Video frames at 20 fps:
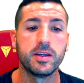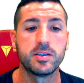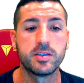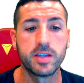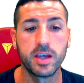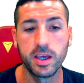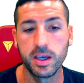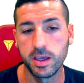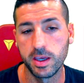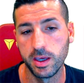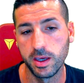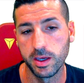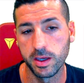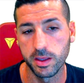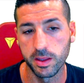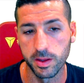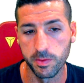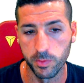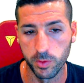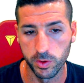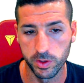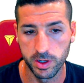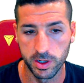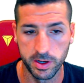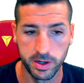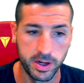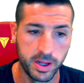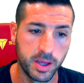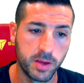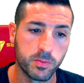taking the
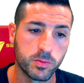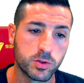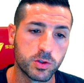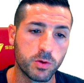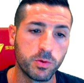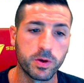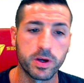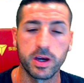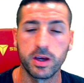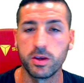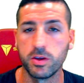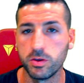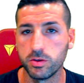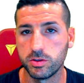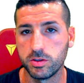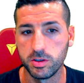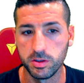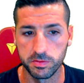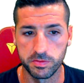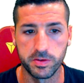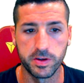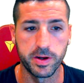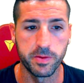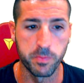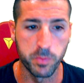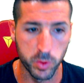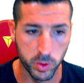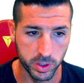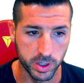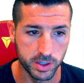model name, so we can use
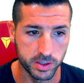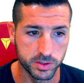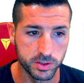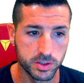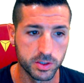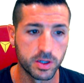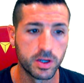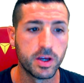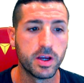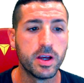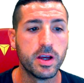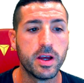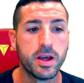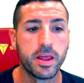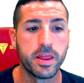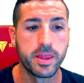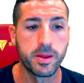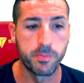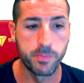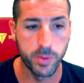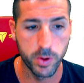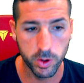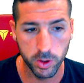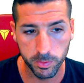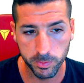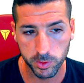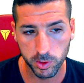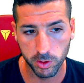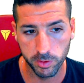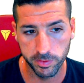different models. The
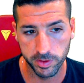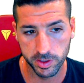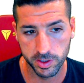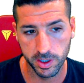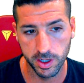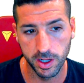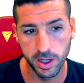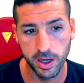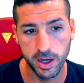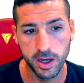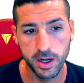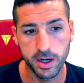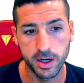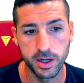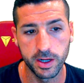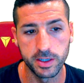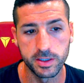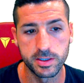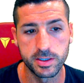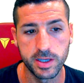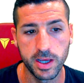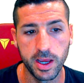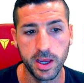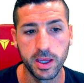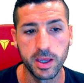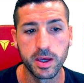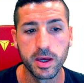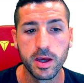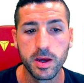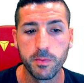prompt over here is
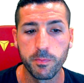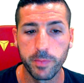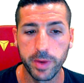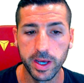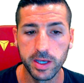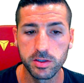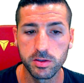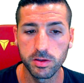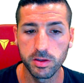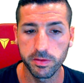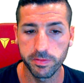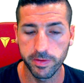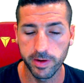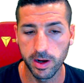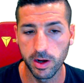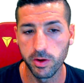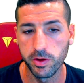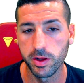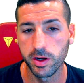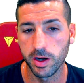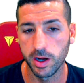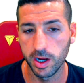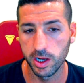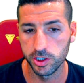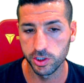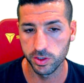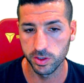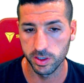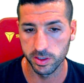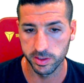saying, based on the following
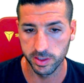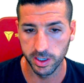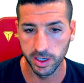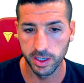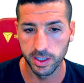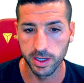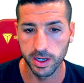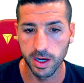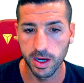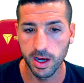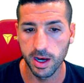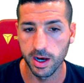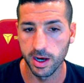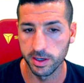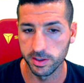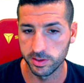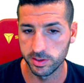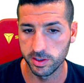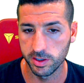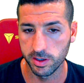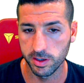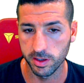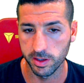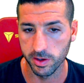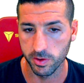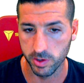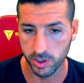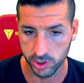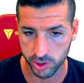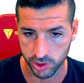relational data, answer the
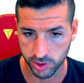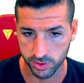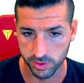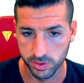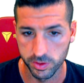question.